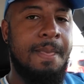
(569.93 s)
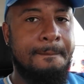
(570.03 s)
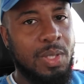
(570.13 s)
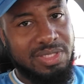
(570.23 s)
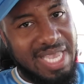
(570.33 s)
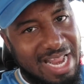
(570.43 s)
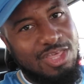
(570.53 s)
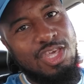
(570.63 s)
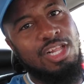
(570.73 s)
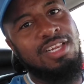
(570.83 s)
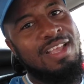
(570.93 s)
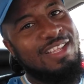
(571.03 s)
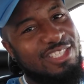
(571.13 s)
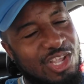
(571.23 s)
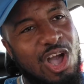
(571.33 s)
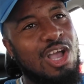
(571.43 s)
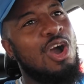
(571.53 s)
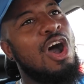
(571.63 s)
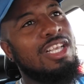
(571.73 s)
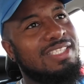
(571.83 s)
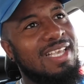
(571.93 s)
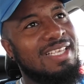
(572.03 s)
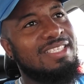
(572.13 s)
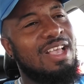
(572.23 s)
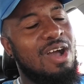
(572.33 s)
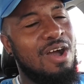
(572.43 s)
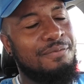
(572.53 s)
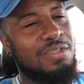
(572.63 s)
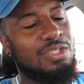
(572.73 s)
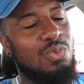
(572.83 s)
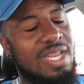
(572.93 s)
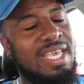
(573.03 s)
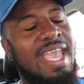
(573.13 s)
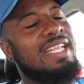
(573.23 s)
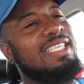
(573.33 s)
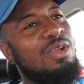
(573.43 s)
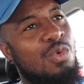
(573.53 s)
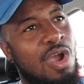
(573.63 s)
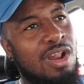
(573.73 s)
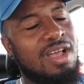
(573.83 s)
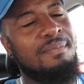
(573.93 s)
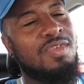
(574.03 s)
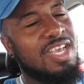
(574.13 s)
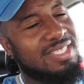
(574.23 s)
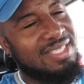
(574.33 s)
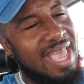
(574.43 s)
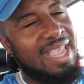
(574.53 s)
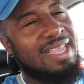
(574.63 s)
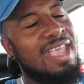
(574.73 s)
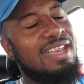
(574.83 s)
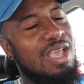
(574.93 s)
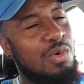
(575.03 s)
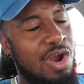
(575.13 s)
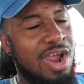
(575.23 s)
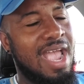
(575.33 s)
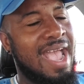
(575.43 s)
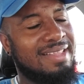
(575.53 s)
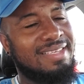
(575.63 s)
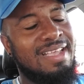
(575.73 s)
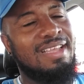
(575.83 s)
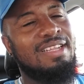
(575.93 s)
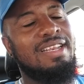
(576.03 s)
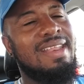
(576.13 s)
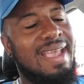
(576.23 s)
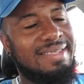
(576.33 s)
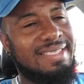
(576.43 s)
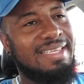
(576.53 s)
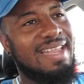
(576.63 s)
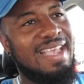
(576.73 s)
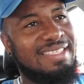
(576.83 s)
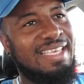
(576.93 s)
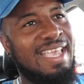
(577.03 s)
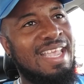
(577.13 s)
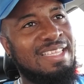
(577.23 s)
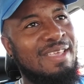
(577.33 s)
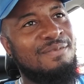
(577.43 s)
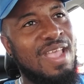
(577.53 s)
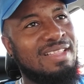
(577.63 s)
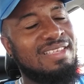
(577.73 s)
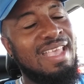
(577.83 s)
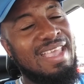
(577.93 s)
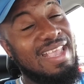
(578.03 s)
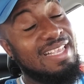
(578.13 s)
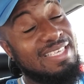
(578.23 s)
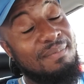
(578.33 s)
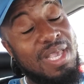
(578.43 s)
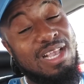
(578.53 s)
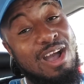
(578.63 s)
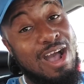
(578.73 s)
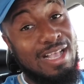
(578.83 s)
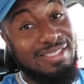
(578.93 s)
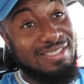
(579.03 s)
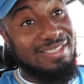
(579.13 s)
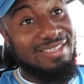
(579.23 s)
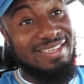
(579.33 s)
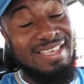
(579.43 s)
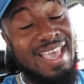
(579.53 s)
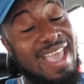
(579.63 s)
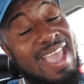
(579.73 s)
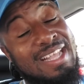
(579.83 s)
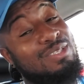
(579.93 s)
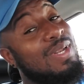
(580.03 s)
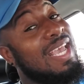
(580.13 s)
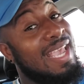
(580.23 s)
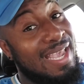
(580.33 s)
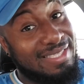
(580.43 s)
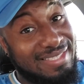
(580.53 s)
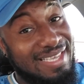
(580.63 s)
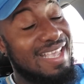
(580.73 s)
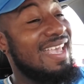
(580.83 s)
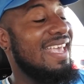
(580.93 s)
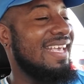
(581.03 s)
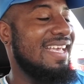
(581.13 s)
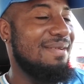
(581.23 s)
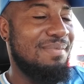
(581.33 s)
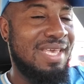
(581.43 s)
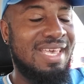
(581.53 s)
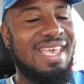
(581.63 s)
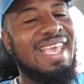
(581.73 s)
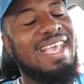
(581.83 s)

Potential dark horses of the 2018 World Cup, just like they were at the 1998 event. Is it because the year ends with an 8? It can be.